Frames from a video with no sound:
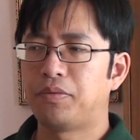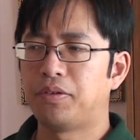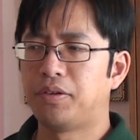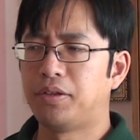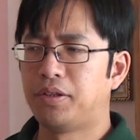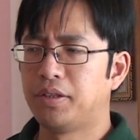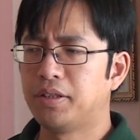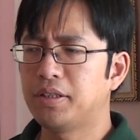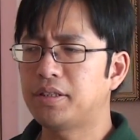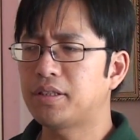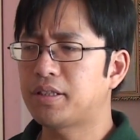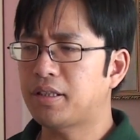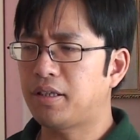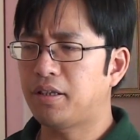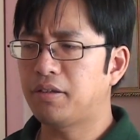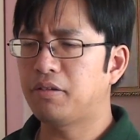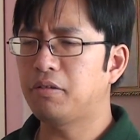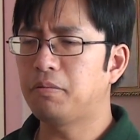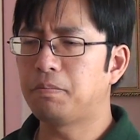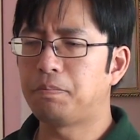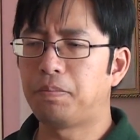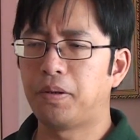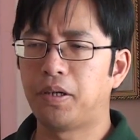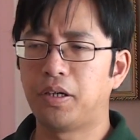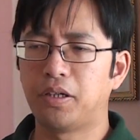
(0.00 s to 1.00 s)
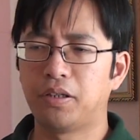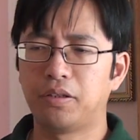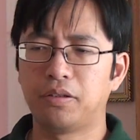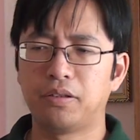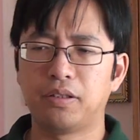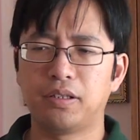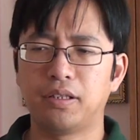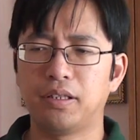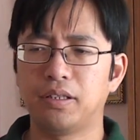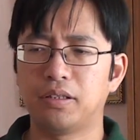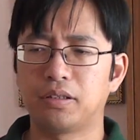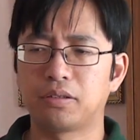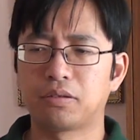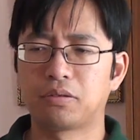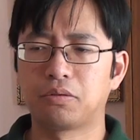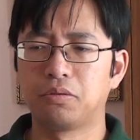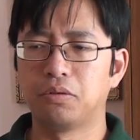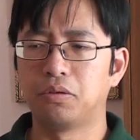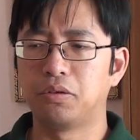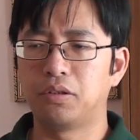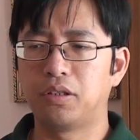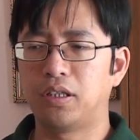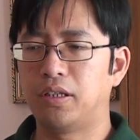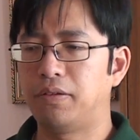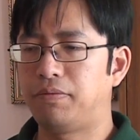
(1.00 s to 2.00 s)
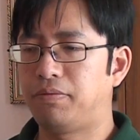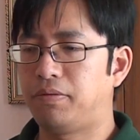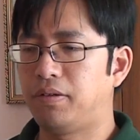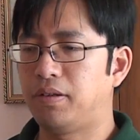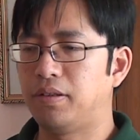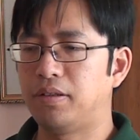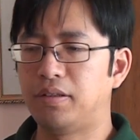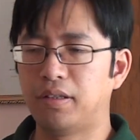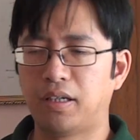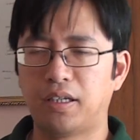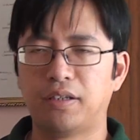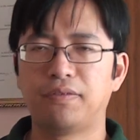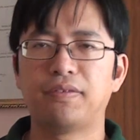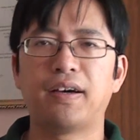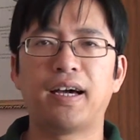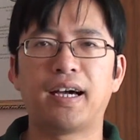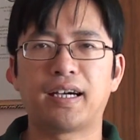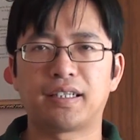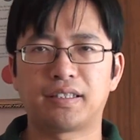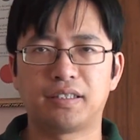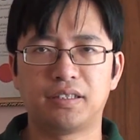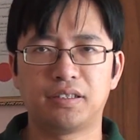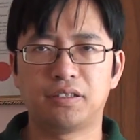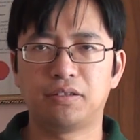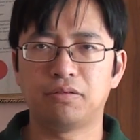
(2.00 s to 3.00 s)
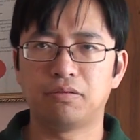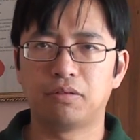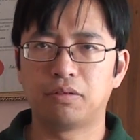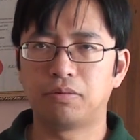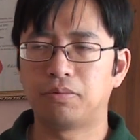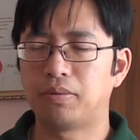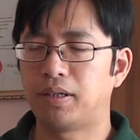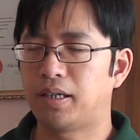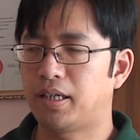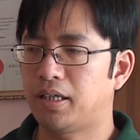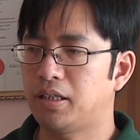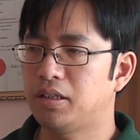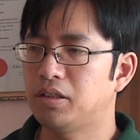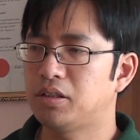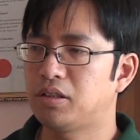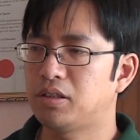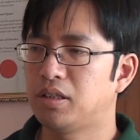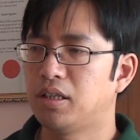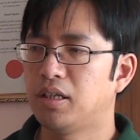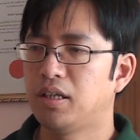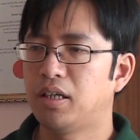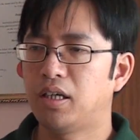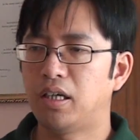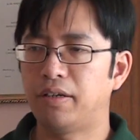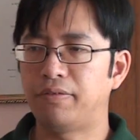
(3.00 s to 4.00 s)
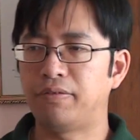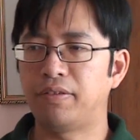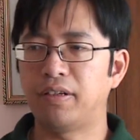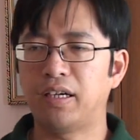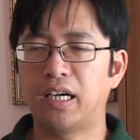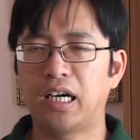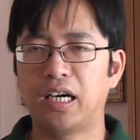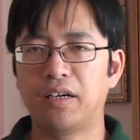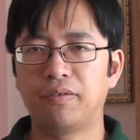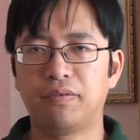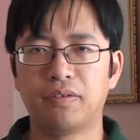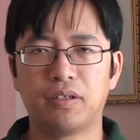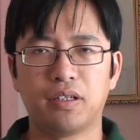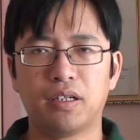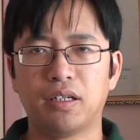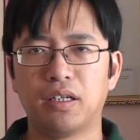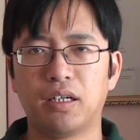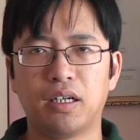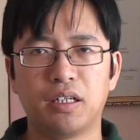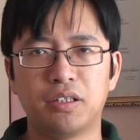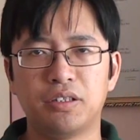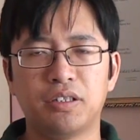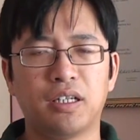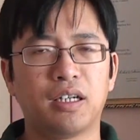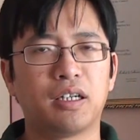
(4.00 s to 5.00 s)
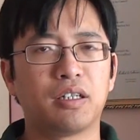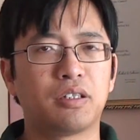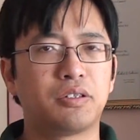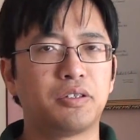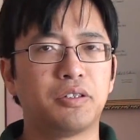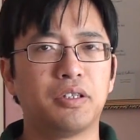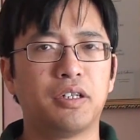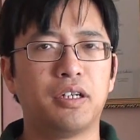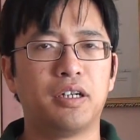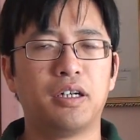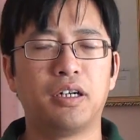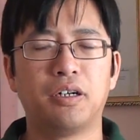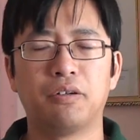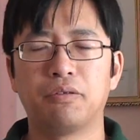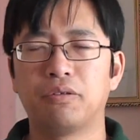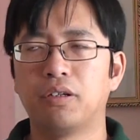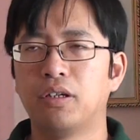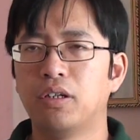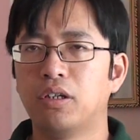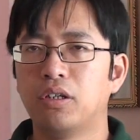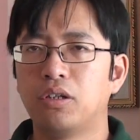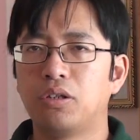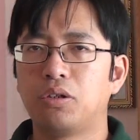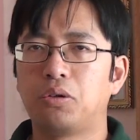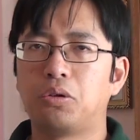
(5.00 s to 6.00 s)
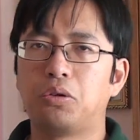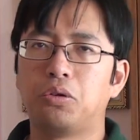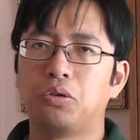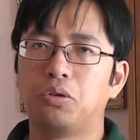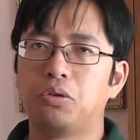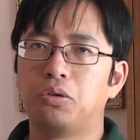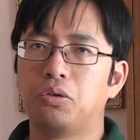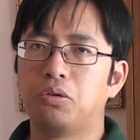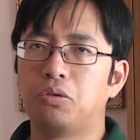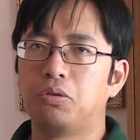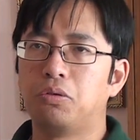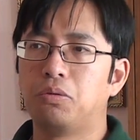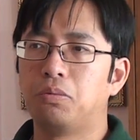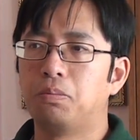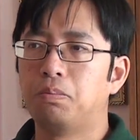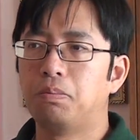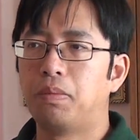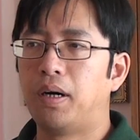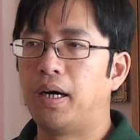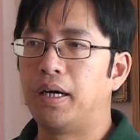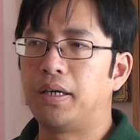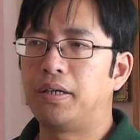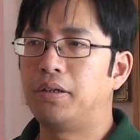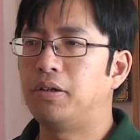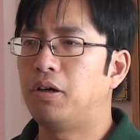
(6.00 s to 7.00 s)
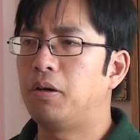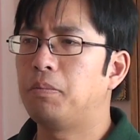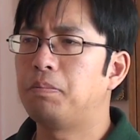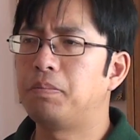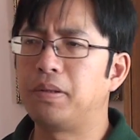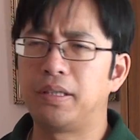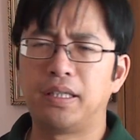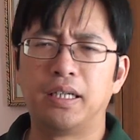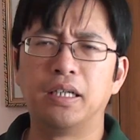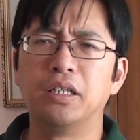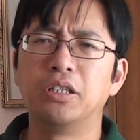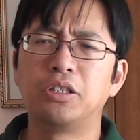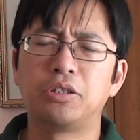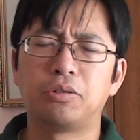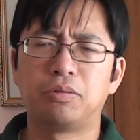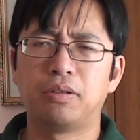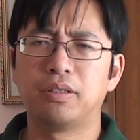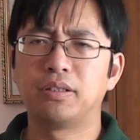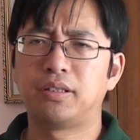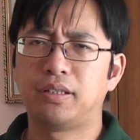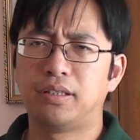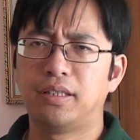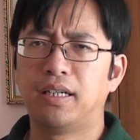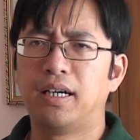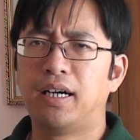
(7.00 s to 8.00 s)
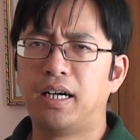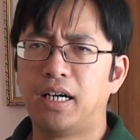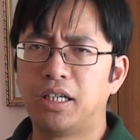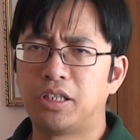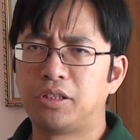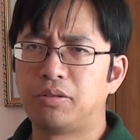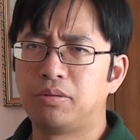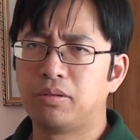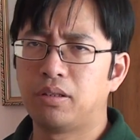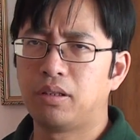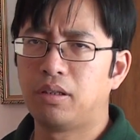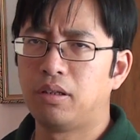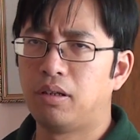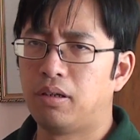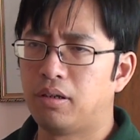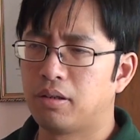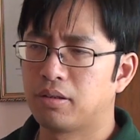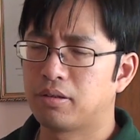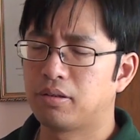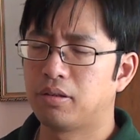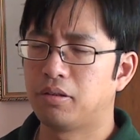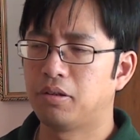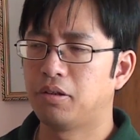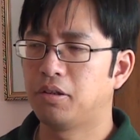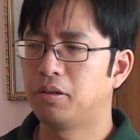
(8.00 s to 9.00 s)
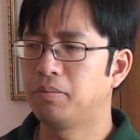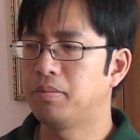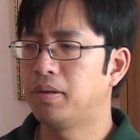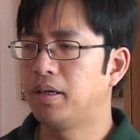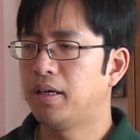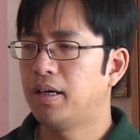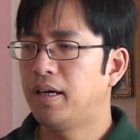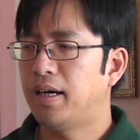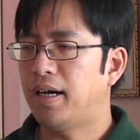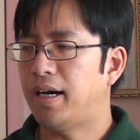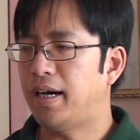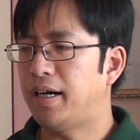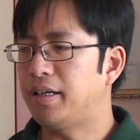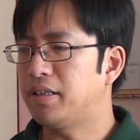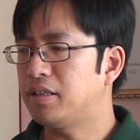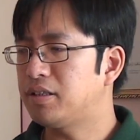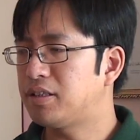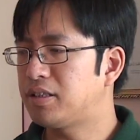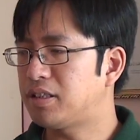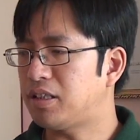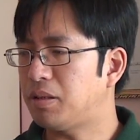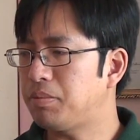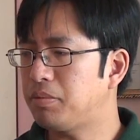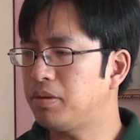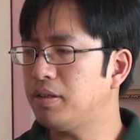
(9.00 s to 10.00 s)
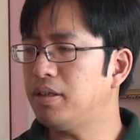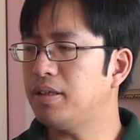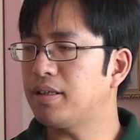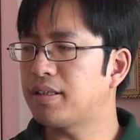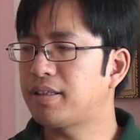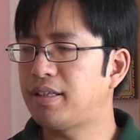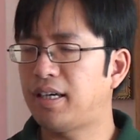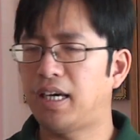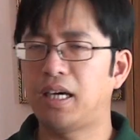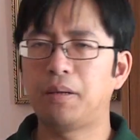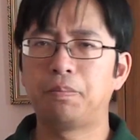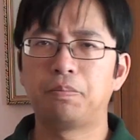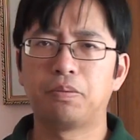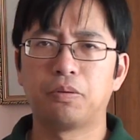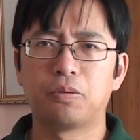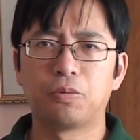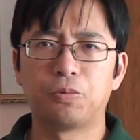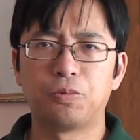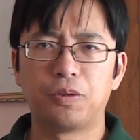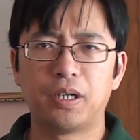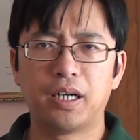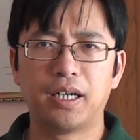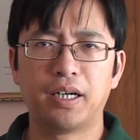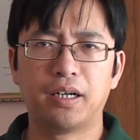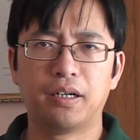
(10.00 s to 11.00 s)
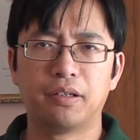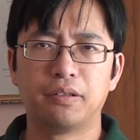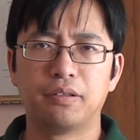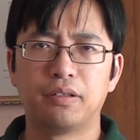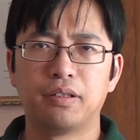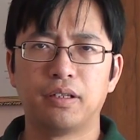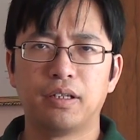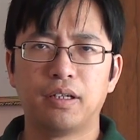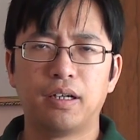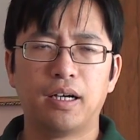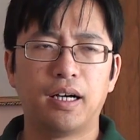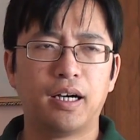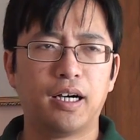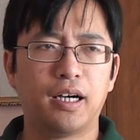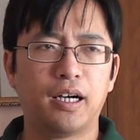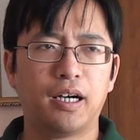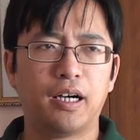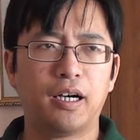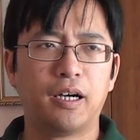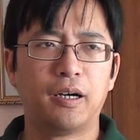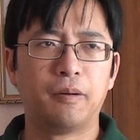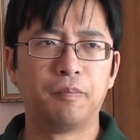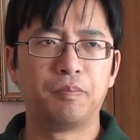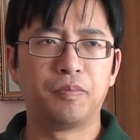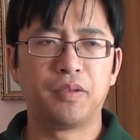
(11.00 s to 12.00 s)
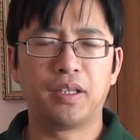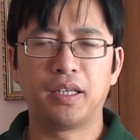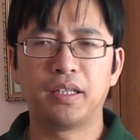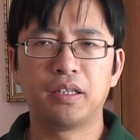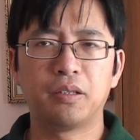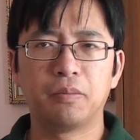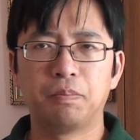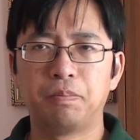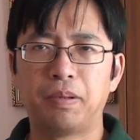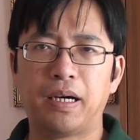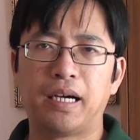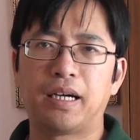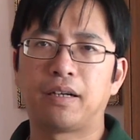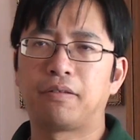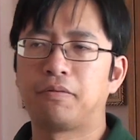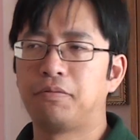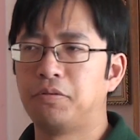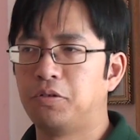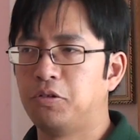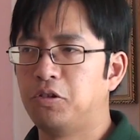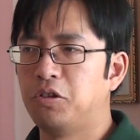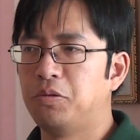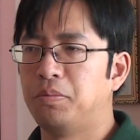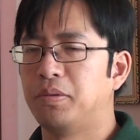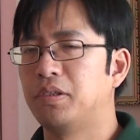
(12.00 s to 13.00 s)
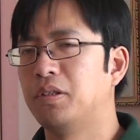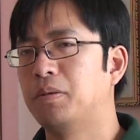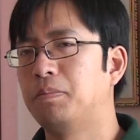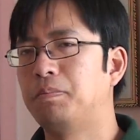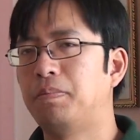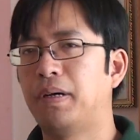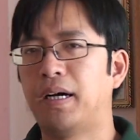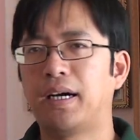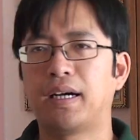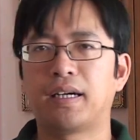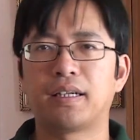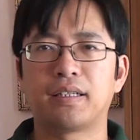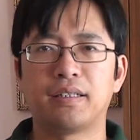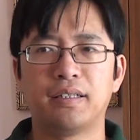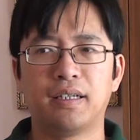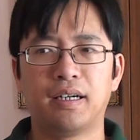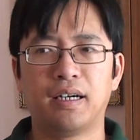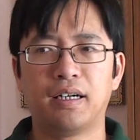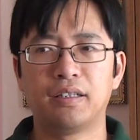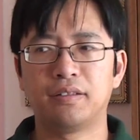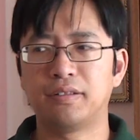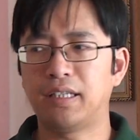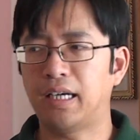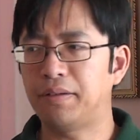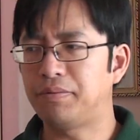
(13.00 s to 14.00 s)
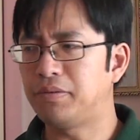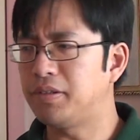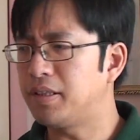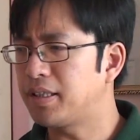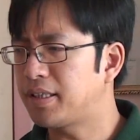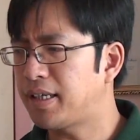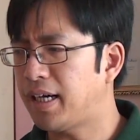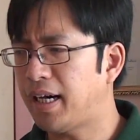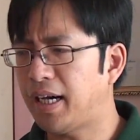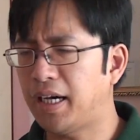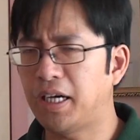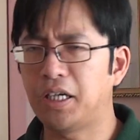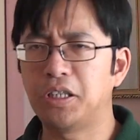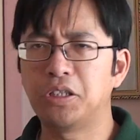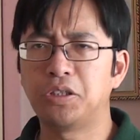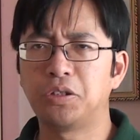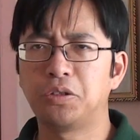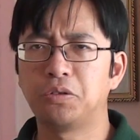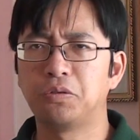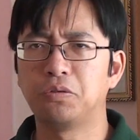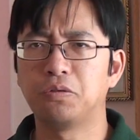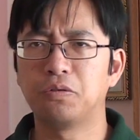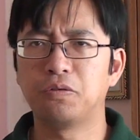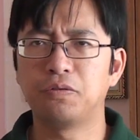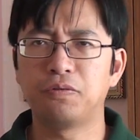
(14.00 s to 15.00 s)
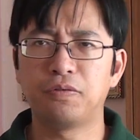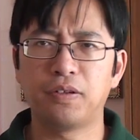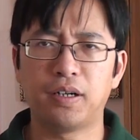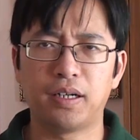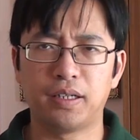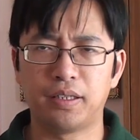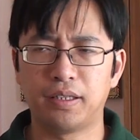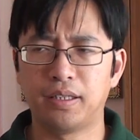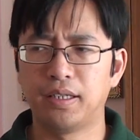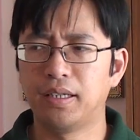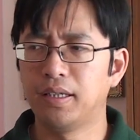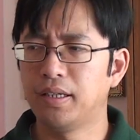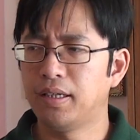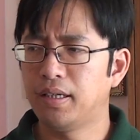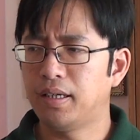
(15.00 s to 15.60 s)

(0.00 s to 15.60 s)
This kind of bow is good if you don't have access to a range. If you have a young child who might not be interested in archery in the long term, and it's something you can keep around in the back room, in the backyard, to have the occasional fun.